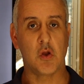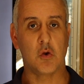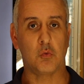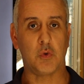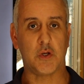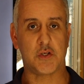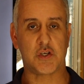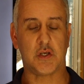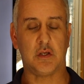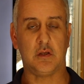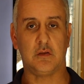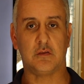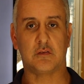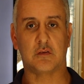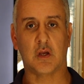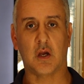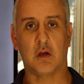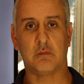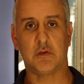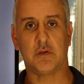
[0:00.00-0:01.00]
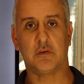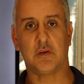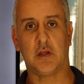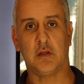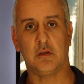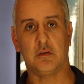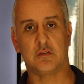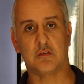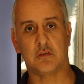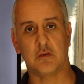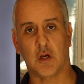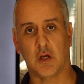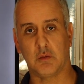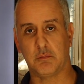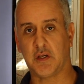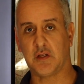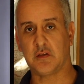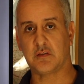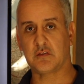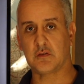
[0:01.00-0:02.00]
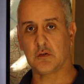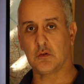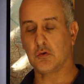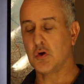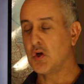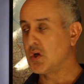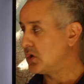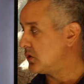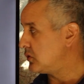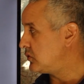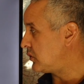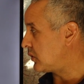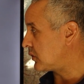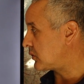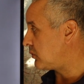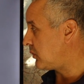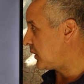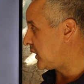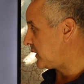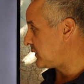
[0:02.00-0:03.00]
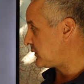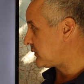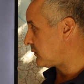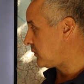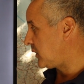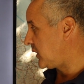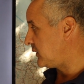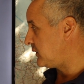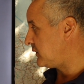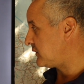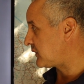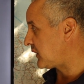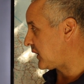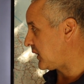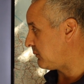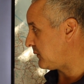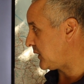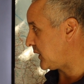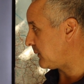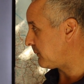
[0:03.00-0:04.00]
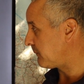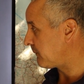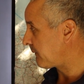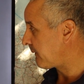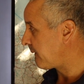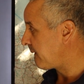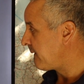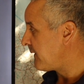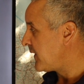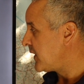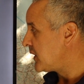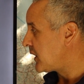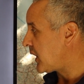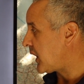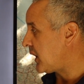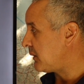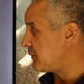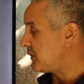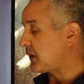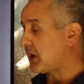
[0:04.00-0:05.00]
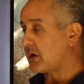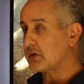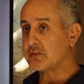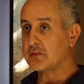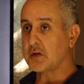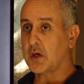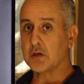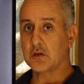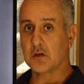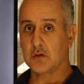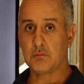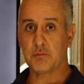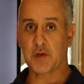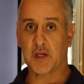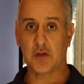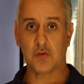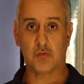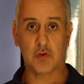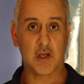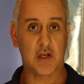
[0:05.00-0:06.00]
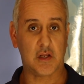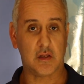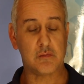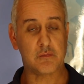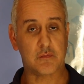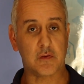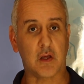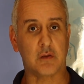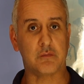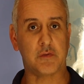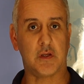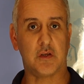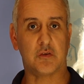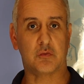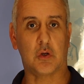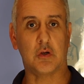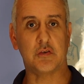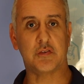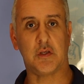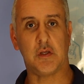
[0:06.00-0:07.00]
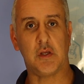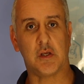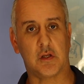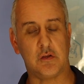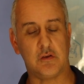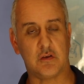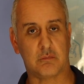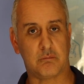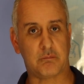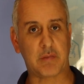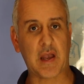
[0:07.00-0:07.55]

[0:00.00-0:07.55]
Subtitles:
which is covered in snow, but it's still not quite the same there. Now, snow can be really fluffy as well, so you can just